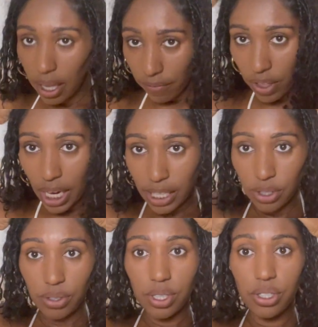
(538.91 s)
And then as
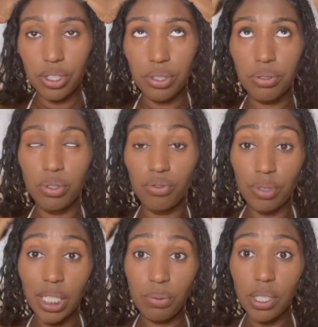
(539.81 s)
soon as you
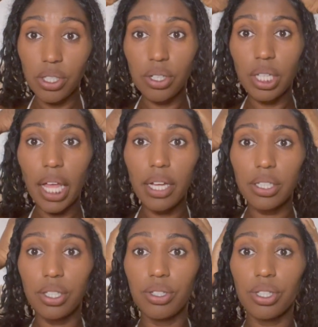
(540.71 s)
retwist your
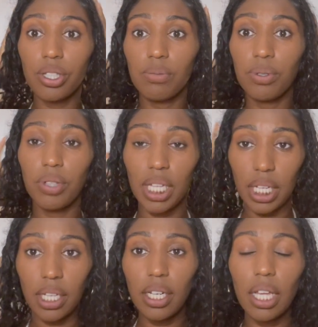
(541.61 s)
locks, you just smooth it
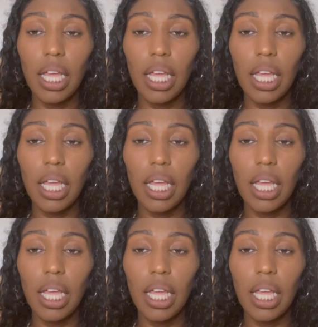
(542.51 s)
in.